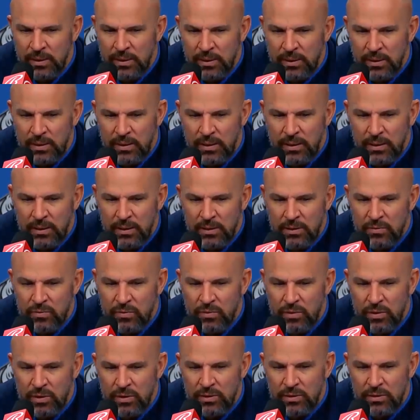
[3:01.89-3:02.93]
His
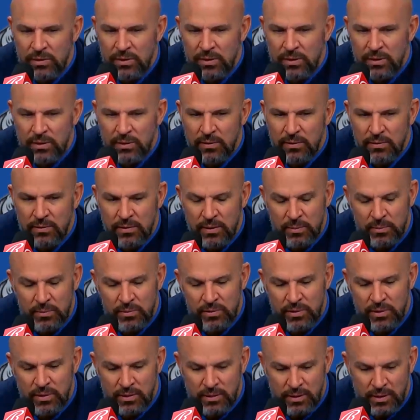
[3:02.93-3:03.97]
voice, some
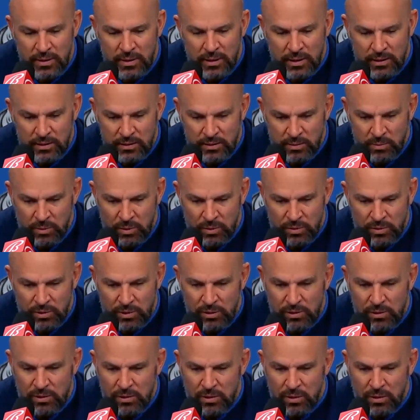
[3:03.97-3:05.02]
said that's the most
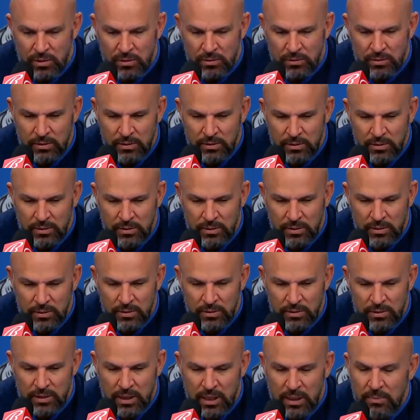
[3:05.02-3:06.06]
he's talked in
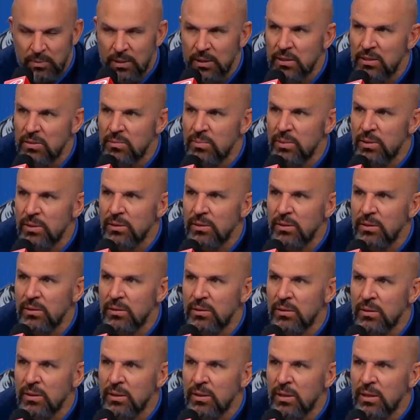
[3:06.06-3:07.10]
the time that he's been
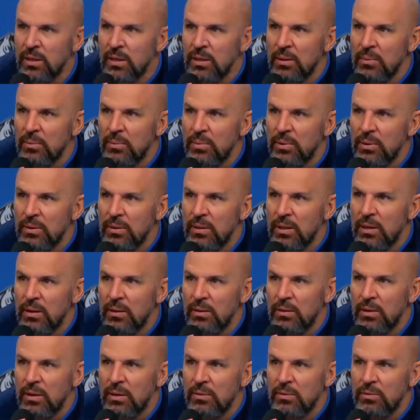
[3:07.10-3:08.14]
here, but
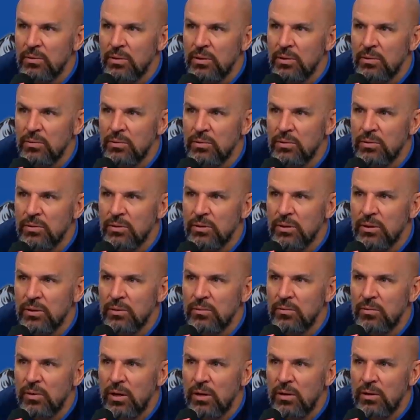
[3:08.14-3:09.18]
it was
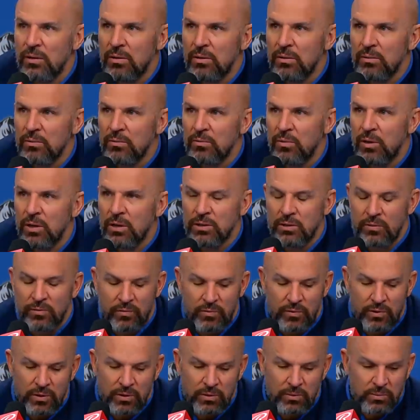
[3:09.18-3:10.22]
right on watching
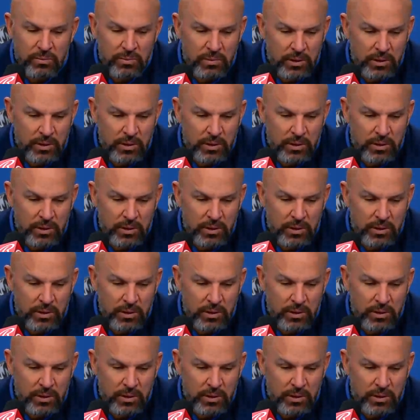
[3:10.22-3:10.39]
film.